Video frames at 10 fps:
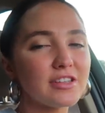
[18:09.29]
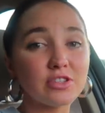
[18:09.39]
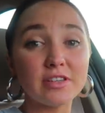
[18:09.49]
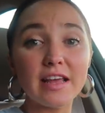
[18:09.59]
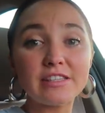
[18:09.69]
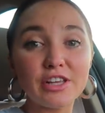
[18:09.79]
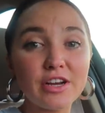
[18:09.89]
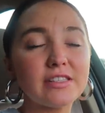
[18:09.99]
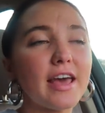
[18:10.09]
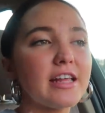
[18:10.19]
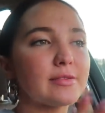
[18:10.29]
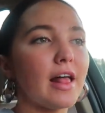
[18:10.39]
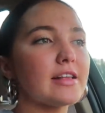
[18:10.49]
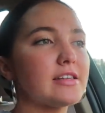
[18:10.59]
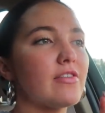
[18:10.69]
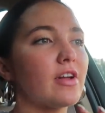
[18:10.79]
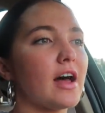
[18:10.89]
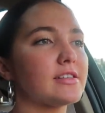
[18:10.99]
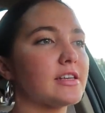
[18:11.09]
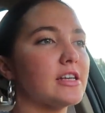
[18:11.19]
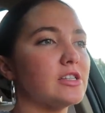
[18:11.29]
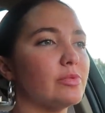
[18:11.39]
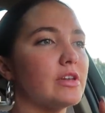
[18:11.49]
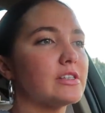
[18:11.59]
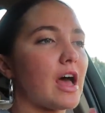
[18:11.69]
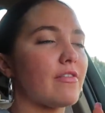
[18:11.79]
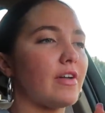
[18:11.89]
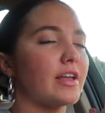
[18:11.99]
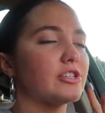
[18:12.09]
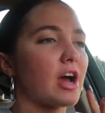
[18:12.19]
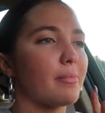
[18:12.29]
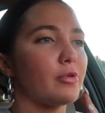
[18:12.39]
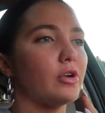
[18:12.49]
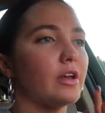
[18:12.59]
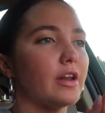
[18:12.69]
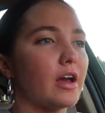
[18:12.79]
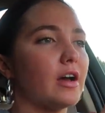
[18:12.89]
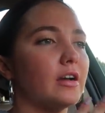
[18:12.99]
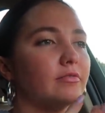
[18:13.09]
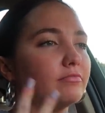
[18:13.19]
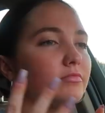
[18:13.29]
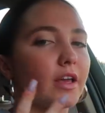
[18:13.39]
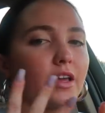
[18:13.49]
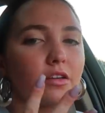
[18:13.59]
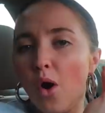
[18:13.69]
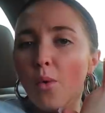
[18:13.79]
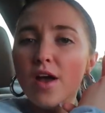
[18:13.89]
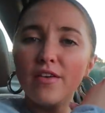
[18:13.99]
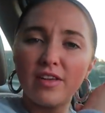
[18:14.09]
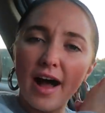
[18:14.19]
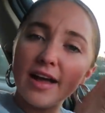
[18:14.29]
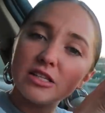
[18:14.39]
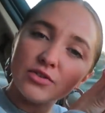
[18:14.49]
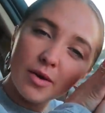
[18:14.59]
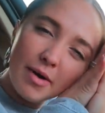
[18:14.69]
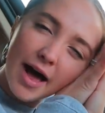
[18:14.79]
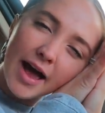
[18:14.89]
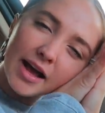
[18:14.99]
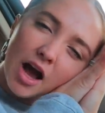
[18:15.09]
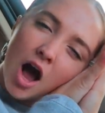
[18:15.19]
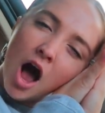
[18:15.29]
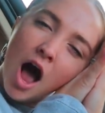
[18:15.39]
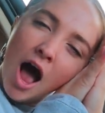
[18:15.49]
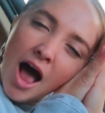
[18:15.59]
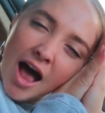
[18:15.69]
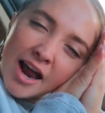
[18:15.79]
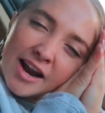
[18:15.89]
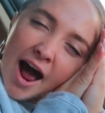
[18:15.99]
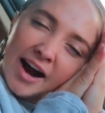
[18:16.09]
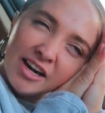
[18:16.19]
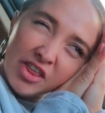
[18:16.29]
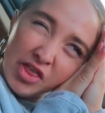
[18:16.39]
So today is Thursday, it's my last day of classes. We just have like chapel and um, like, we have class from like 9 to